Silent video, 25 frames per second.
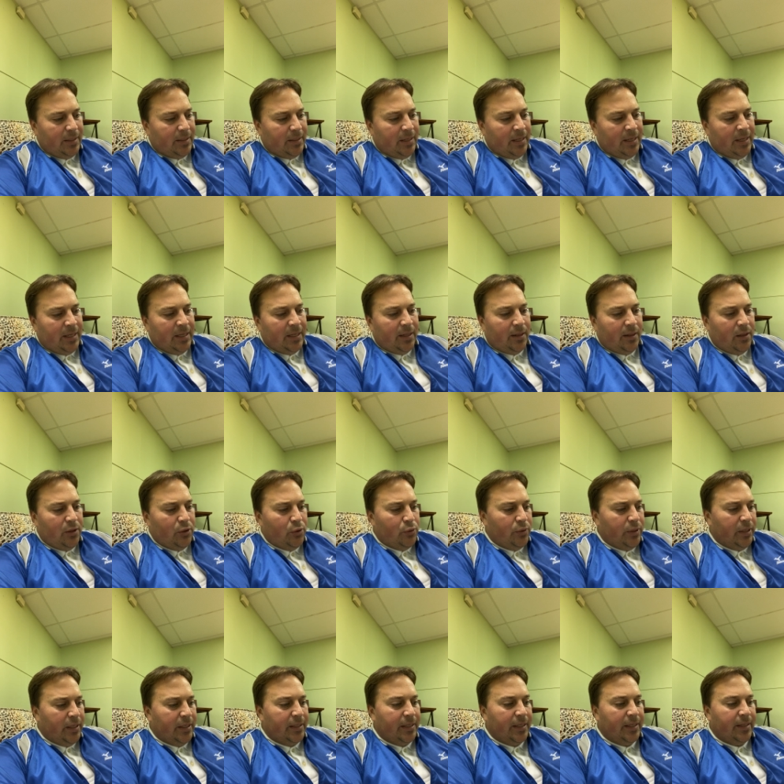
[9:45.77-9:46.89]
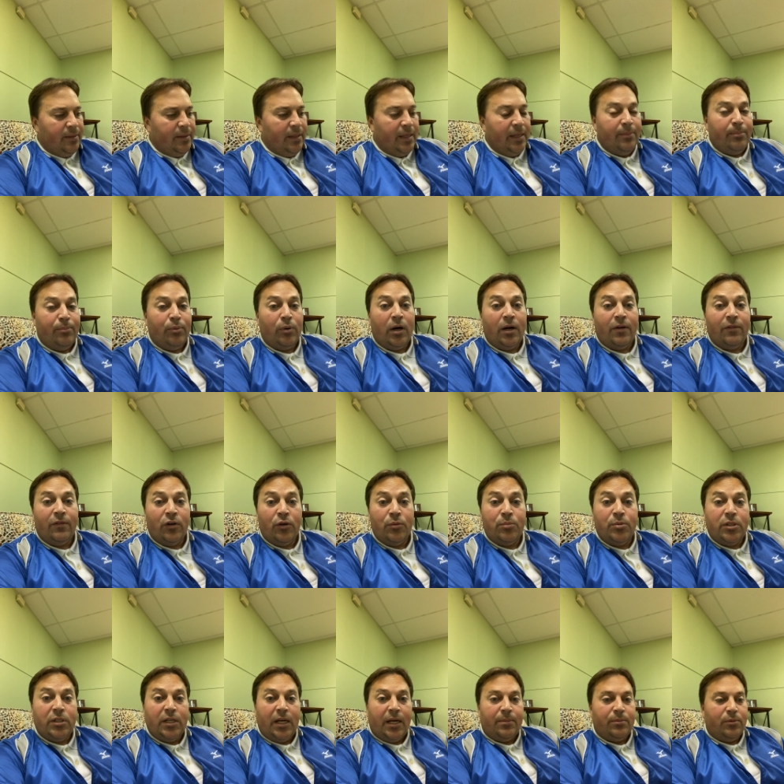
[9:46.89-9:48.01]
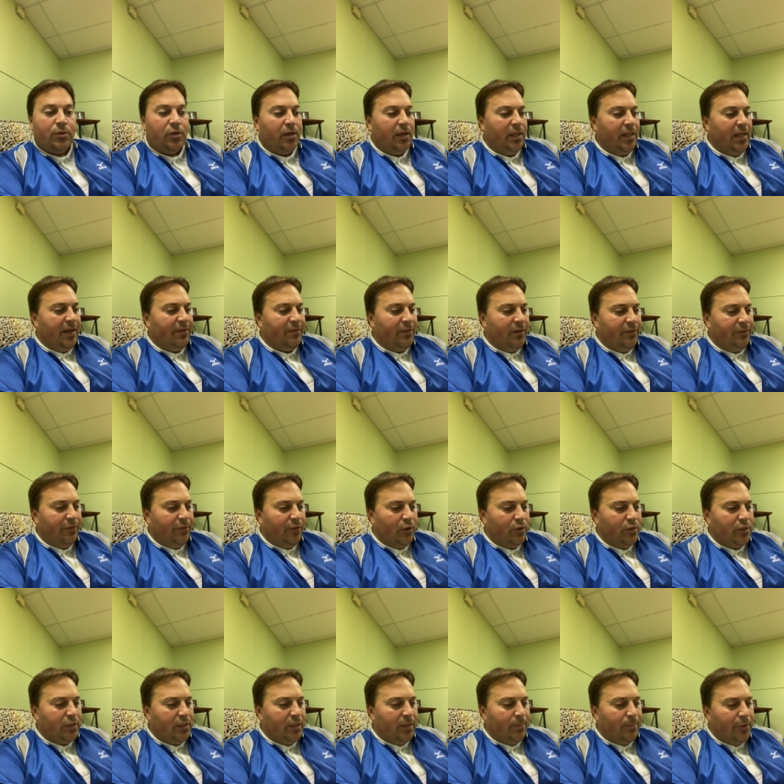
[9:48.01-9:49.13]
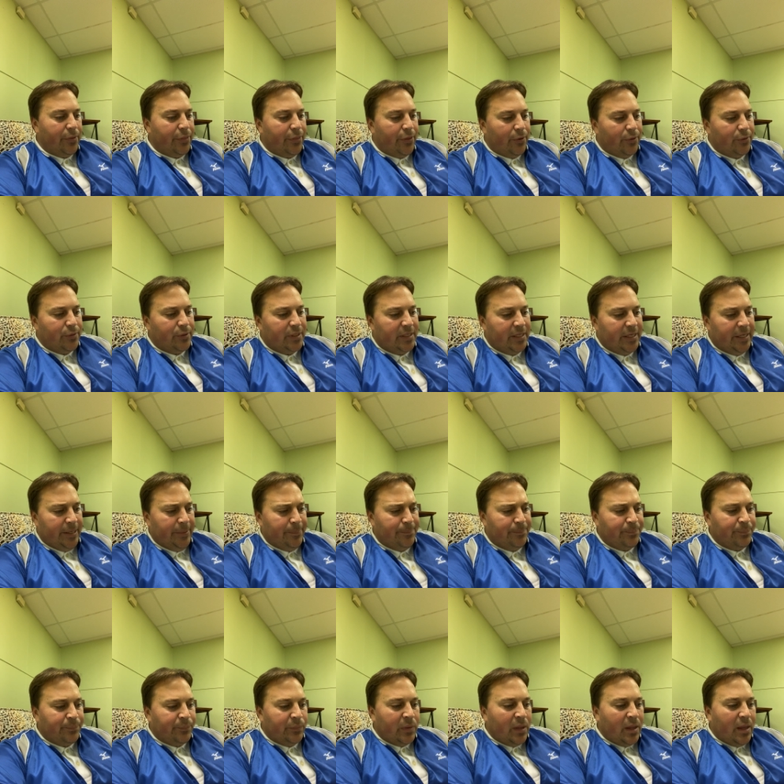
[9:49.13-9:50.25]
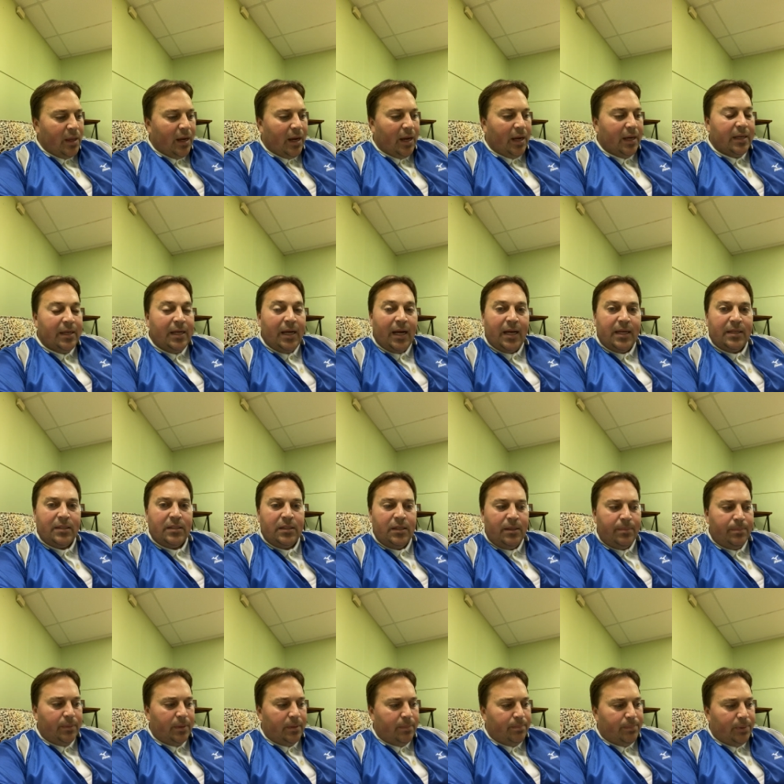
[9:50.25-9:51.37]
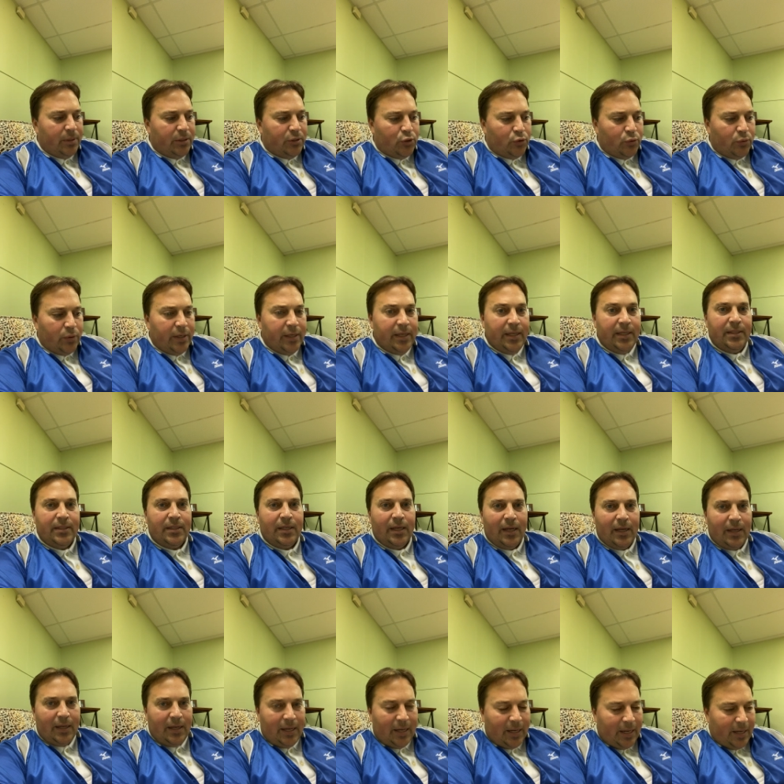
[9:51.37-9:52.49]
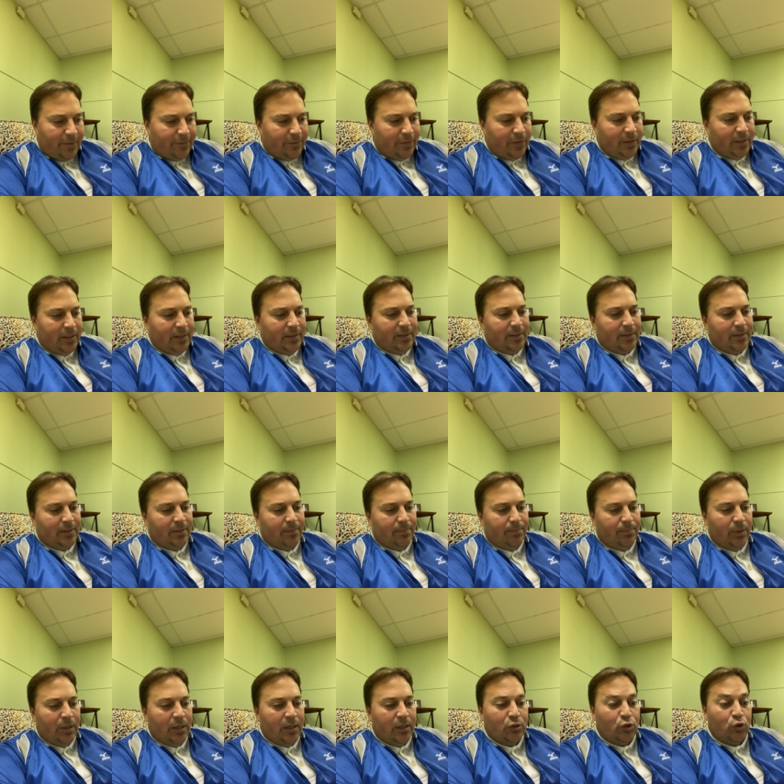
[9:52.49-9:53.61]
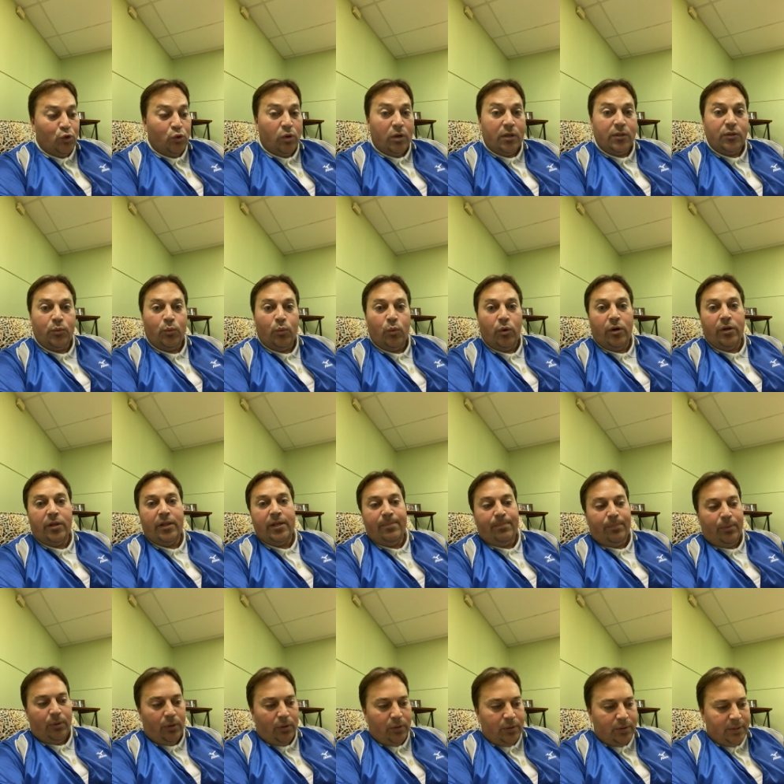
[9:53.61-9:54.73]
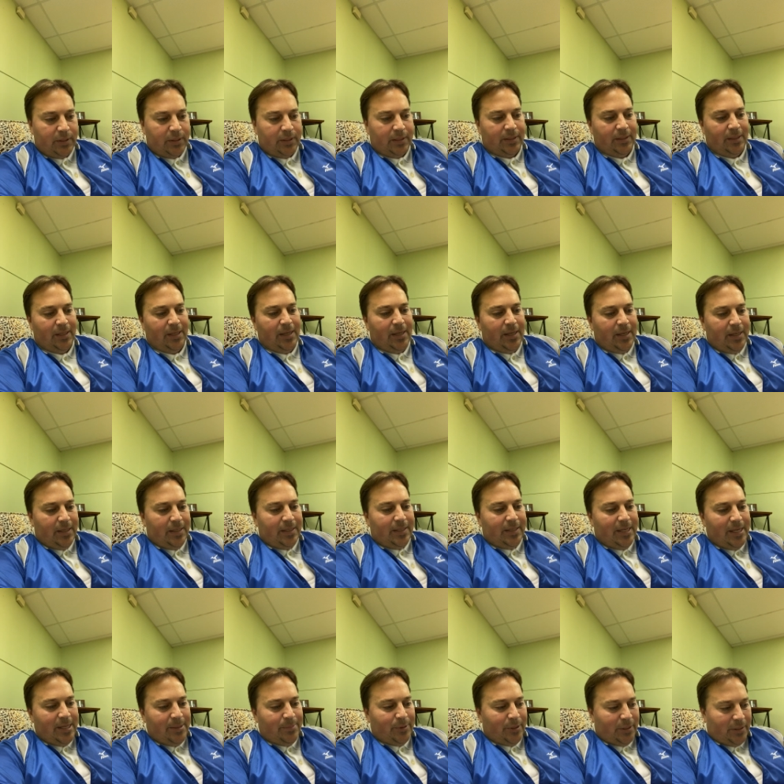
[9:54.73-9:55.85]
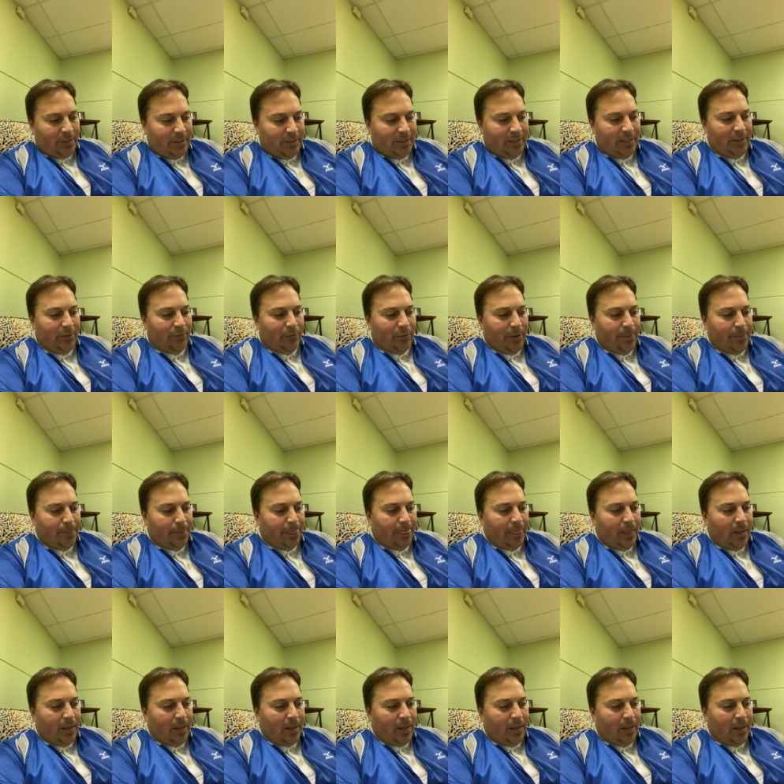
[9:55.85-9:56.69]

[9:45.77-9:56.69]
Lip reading: including in Proverbs chapter 11, verse number 13. A gossip betrays a confidence, but a trustworthy person keeps a secret.